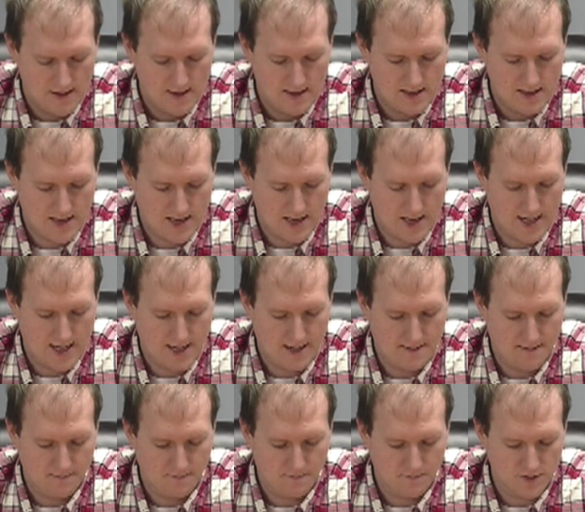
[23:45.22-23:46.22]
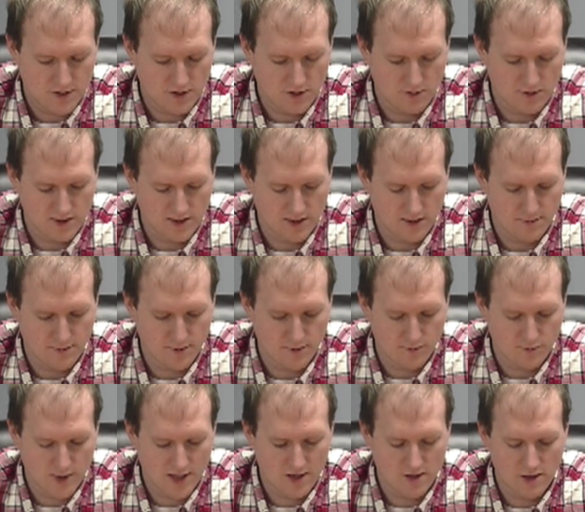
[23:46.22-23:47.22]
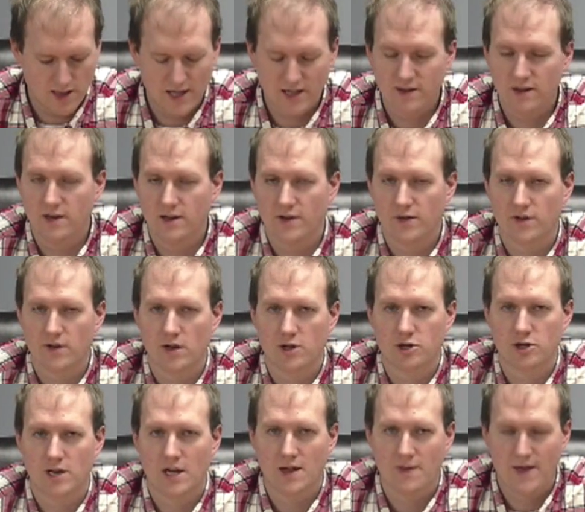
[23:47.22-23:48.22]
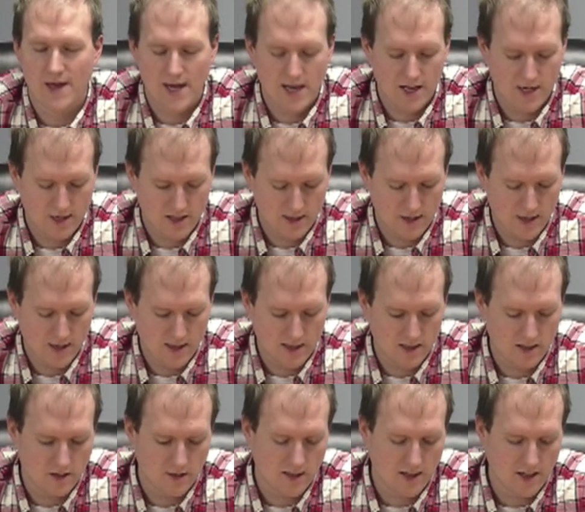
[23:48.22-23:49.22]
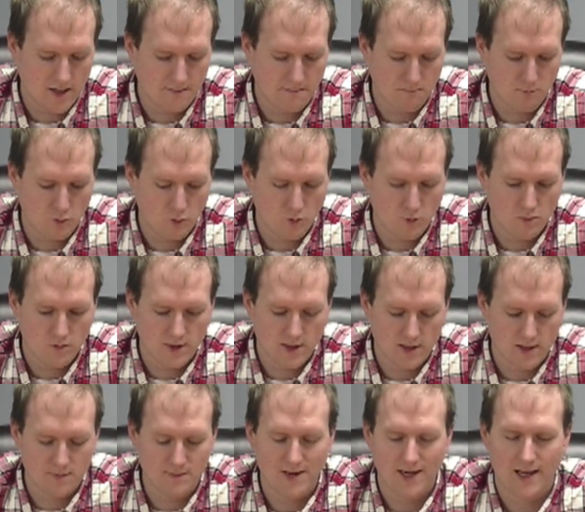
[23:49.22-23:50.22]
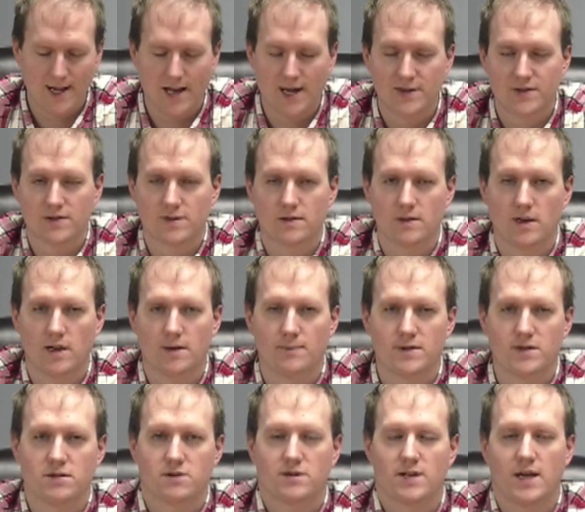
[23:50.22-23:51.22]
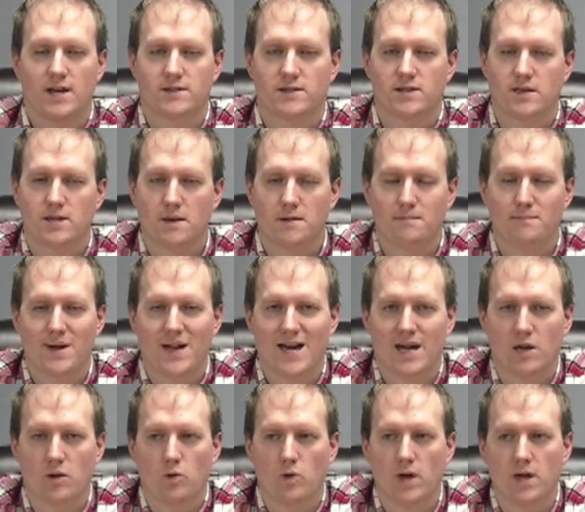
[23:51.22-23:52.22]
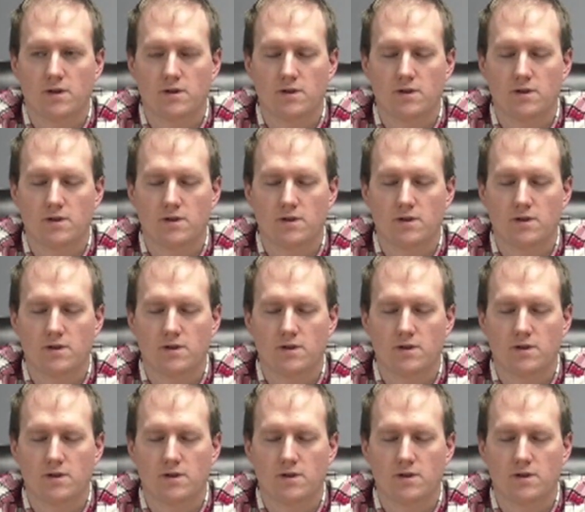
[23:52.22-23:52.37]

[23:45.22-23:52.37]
So there was a rather lengthy discussion on that, and the committee asked Mr. Nazi to come back with